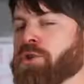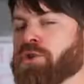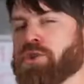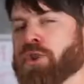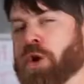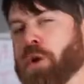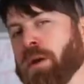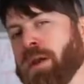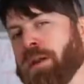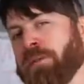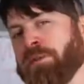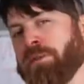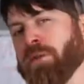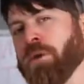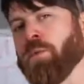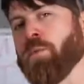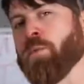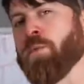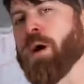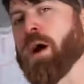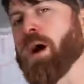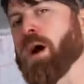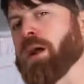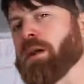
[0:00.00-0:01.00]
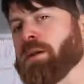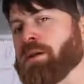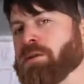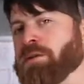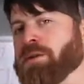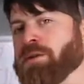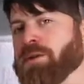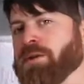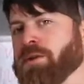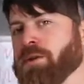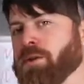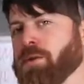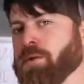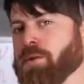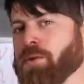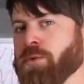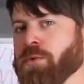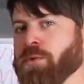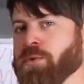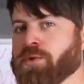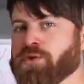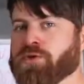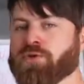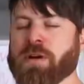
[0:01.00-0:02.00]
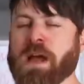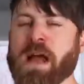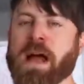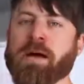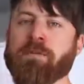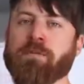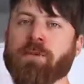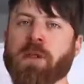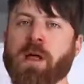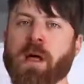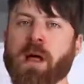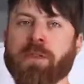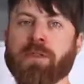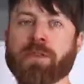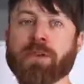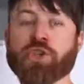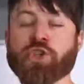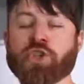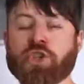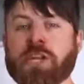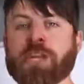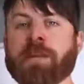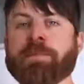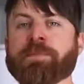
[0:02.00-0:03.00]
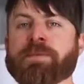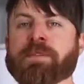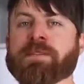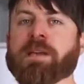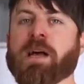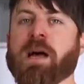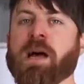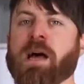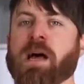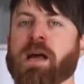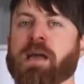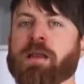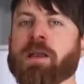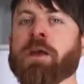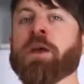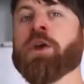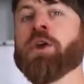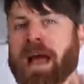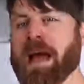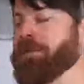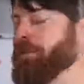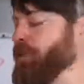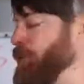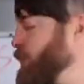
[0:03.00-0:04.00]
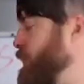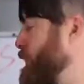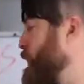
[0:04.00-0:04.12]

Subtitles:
So if you want to travel on the cheap side, after